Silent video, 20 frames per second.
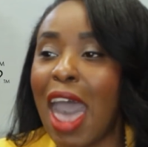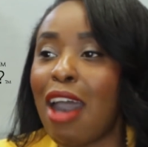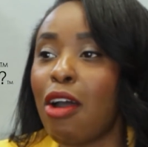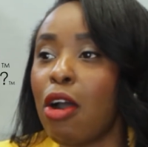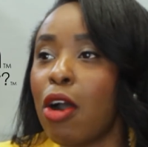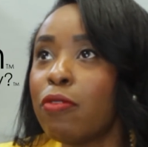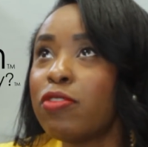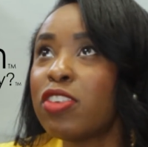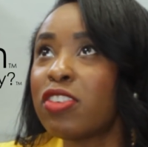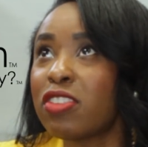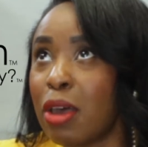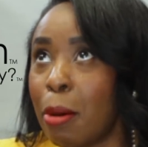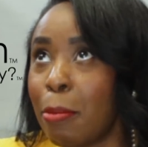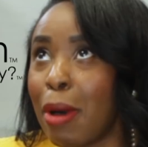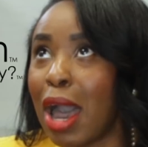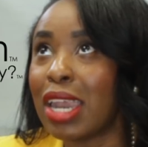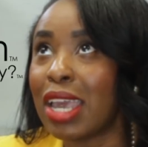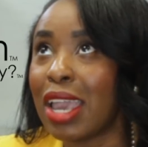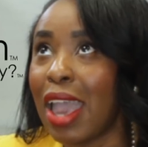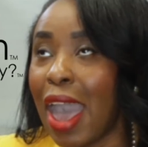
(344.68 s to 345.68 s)
of
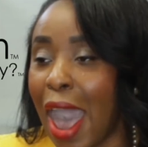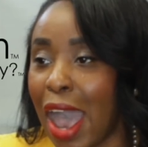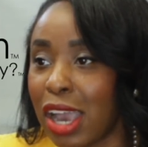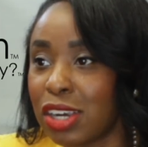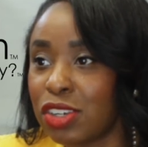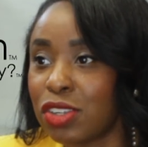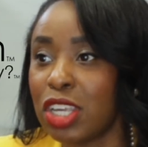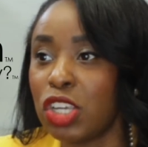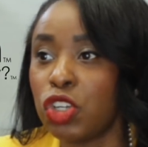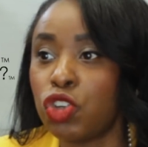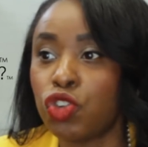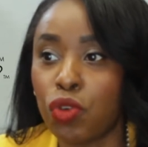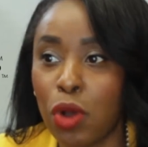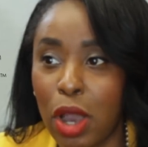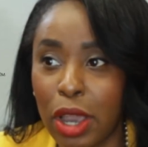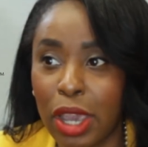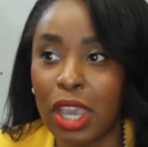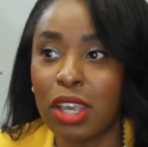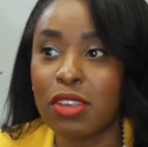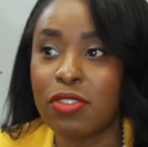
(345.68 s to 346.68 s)
somebody actually
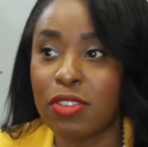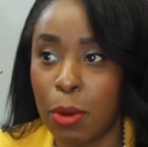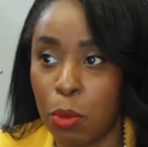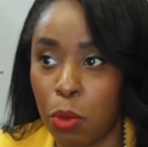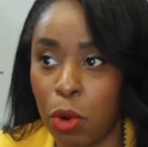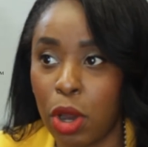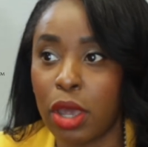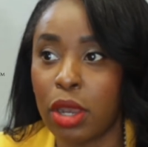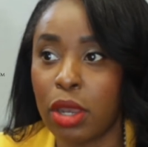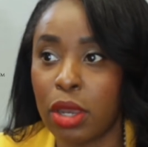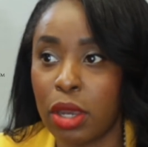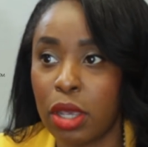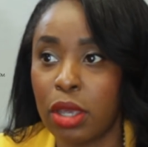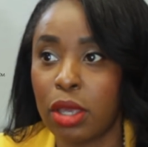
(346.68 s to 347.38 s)
drugging someone.